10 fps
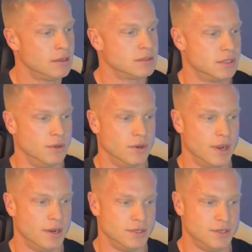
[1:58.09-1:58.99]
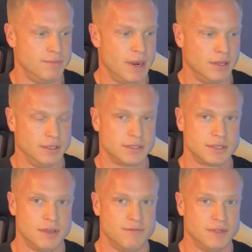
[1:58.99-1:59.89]
So your energy
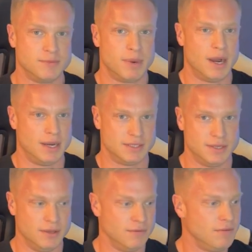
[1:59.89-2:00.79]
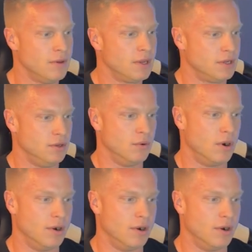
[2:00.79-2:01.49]
balance, if it's positive, you are